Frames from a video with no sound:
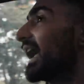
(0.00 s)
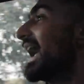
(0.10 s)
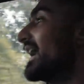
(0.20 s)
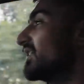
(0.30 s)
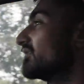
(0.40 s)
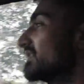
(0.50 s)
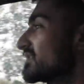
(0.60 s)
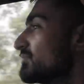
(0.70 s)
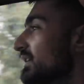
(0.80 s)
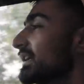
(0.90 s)
and the
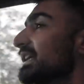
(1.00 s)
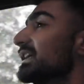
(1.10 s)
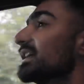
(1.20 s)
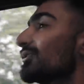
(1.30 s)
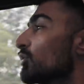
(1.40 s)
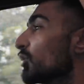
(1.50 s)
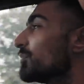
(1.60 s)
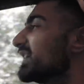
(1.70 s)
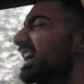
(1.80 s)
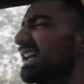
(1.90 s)
visibility
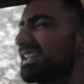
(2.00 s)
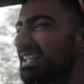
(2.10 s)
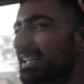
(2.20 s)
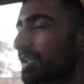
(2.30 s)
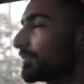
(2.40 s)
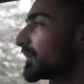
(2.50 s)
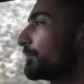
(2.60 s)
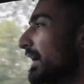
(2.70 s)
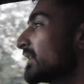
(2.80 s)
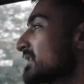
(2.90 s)
could be a little
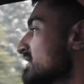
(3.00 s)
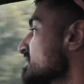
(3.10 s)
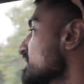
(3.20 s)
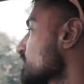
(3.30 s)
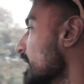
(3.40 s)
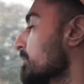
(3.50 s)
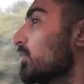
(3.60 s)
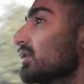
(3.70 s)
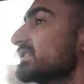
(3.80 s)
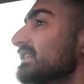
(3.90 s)
bit better since it's quite
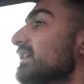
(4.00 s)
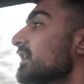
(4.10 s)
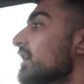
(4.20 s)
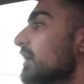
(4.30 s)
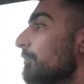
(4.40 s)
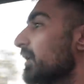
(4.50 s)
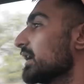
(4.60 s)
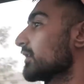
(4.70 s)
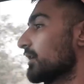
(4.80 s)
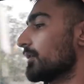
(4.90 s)
boxy, but